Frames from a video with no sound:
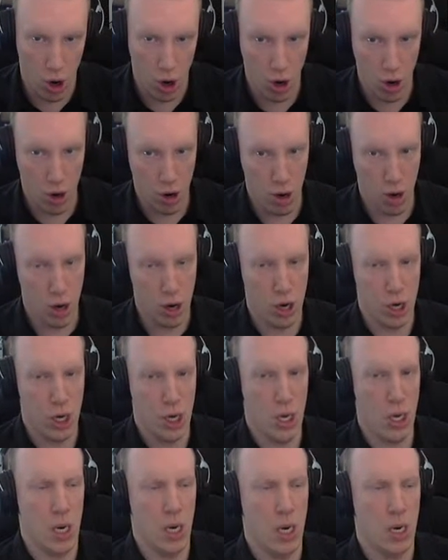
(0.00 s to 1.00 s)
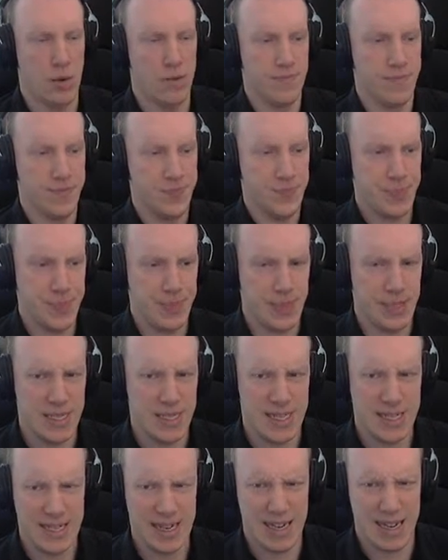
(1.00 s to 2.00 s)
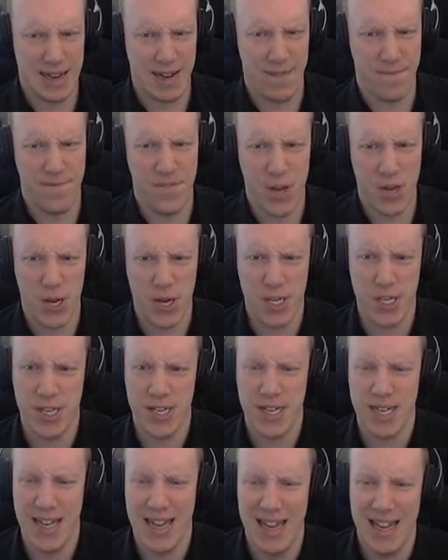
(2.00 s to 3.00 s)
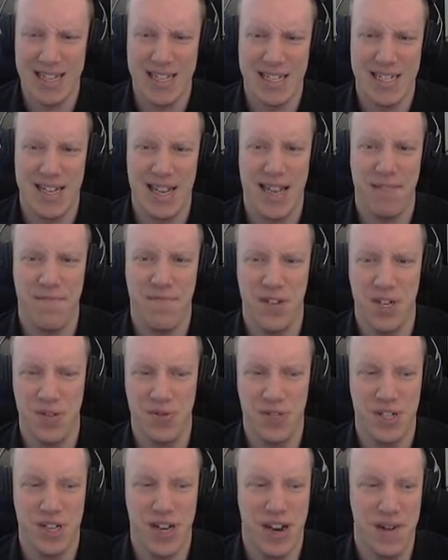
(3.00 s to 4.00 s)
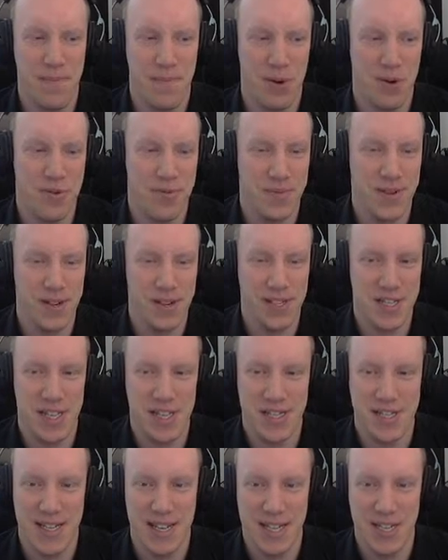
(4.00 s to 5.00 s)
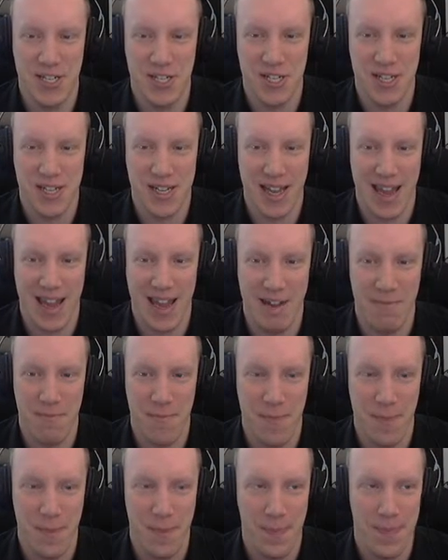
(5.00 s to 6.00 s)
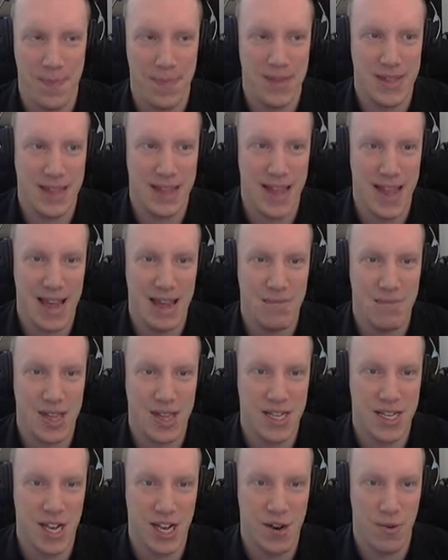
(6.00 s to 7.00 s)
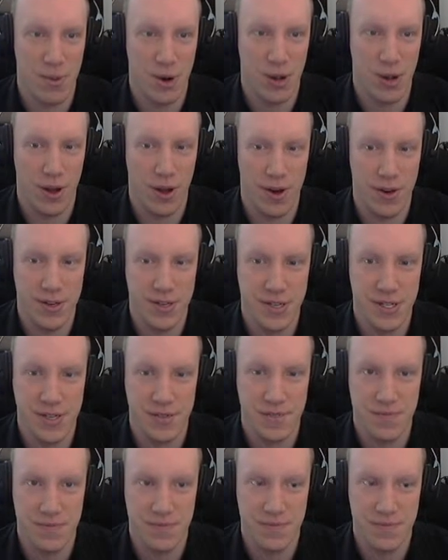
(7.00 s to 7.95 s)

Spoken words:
Oh! Like a third stage evolutionary Pokemon at this stage in the game. Damn, that Shadow Ball hurts.